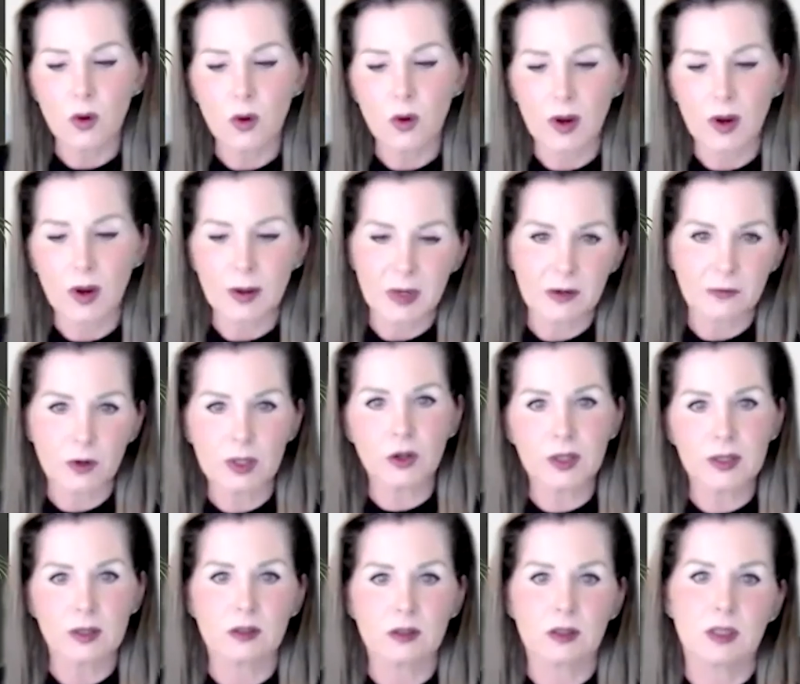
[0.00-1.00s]
i mean if we look
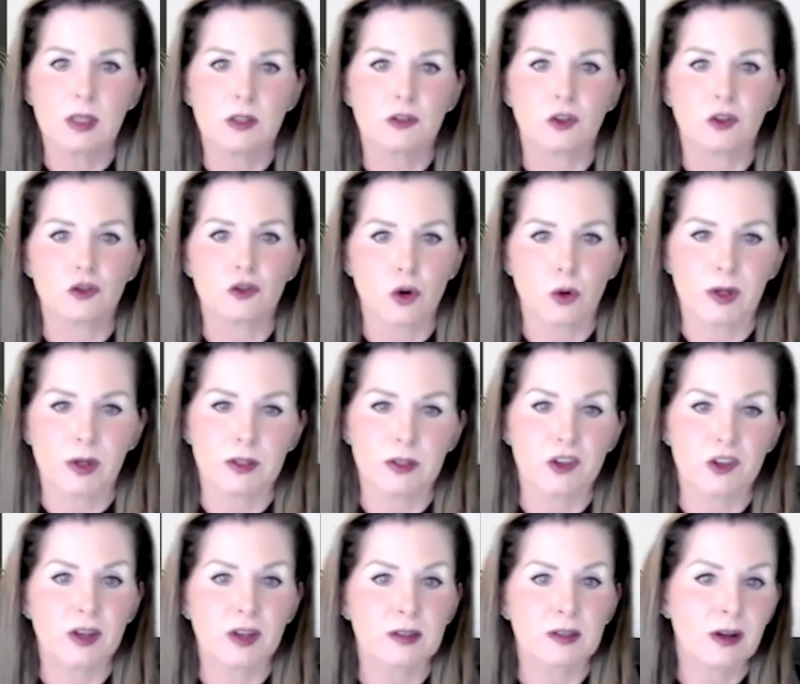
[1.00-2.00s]
at the diesel shortage
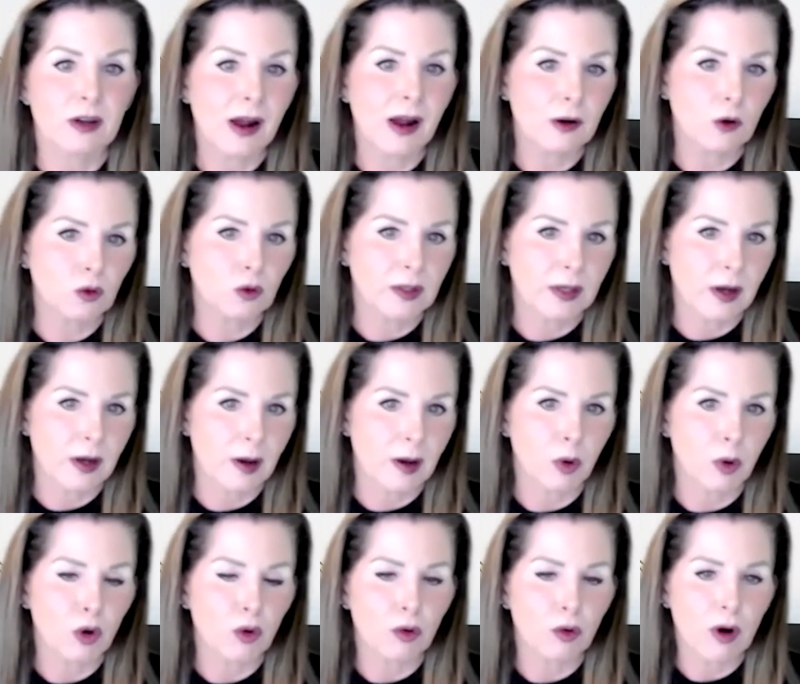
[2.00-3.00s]
and it's not only a
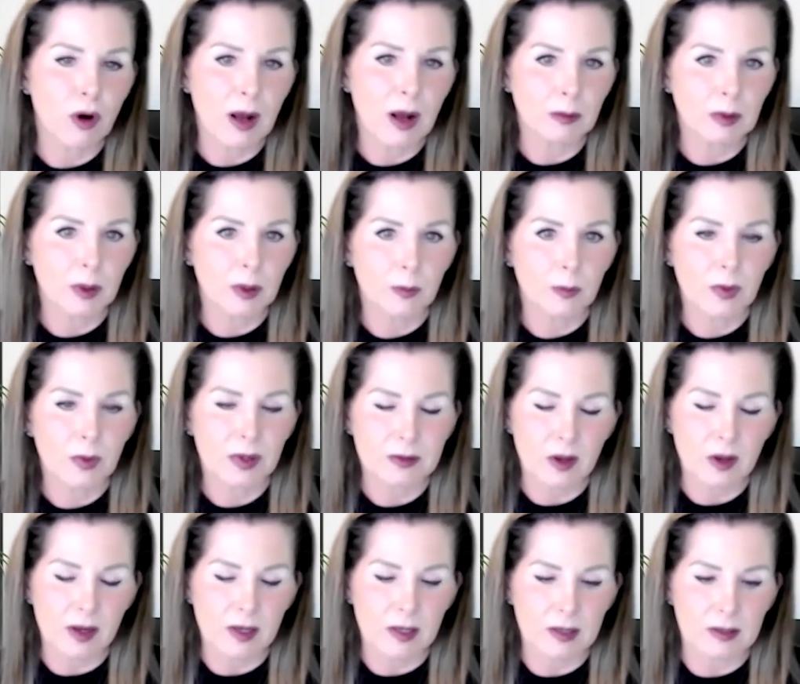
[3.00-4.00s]
problem it's,
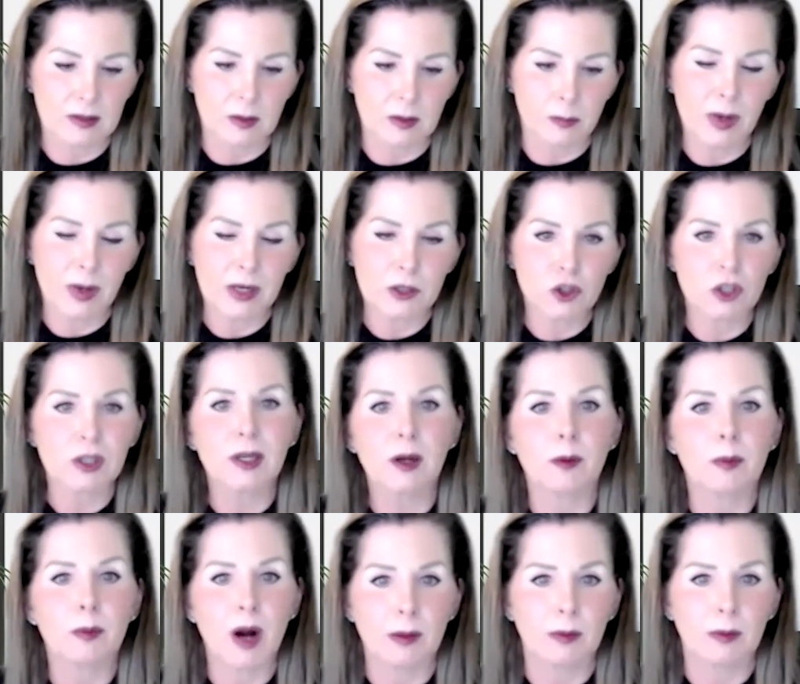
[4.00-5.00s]
it's majorly a
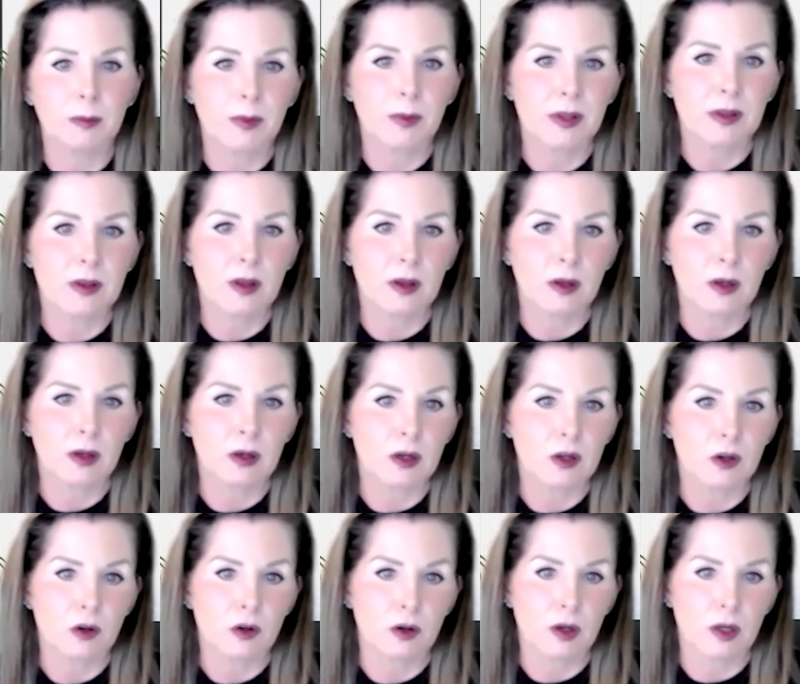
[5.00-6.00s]
problem in the
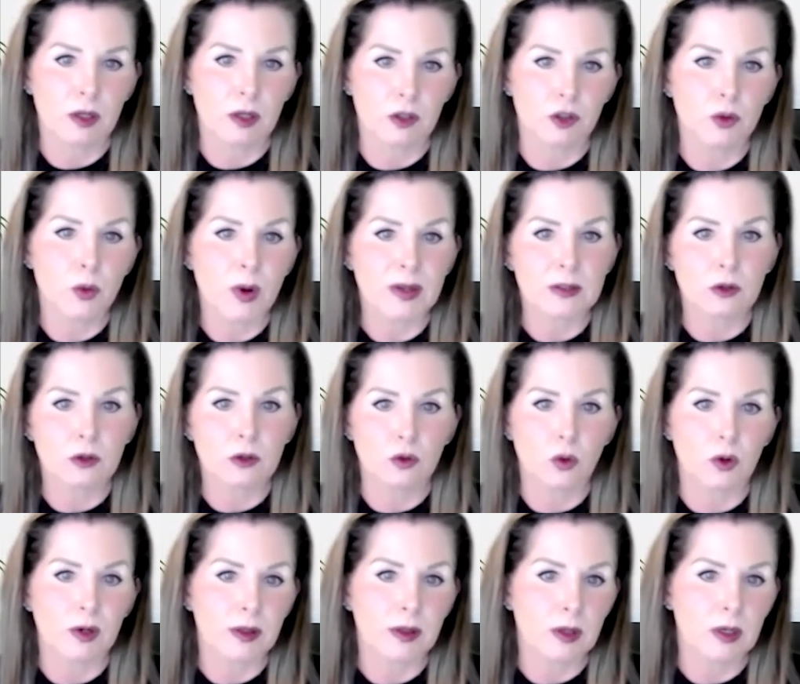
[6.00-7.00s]
us
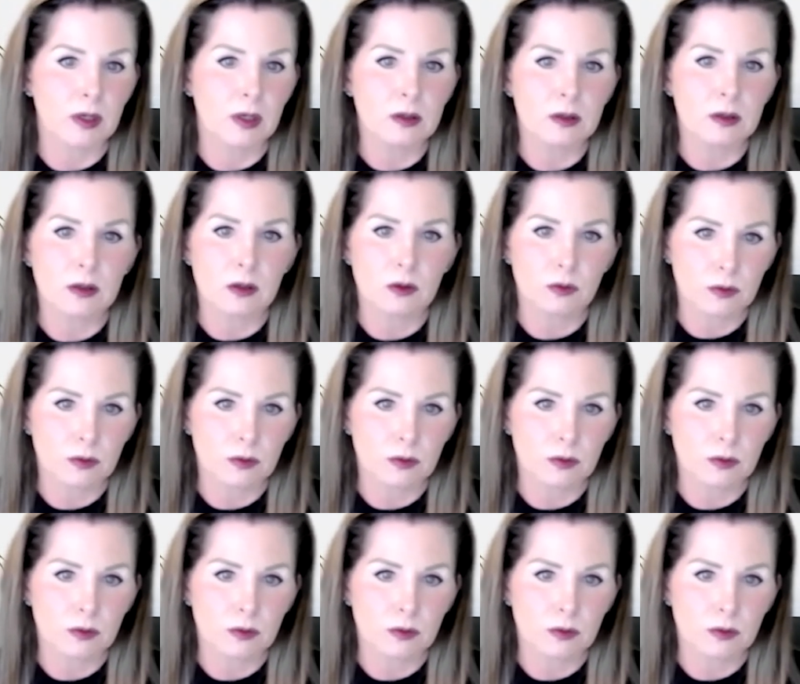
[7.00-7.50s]
northeast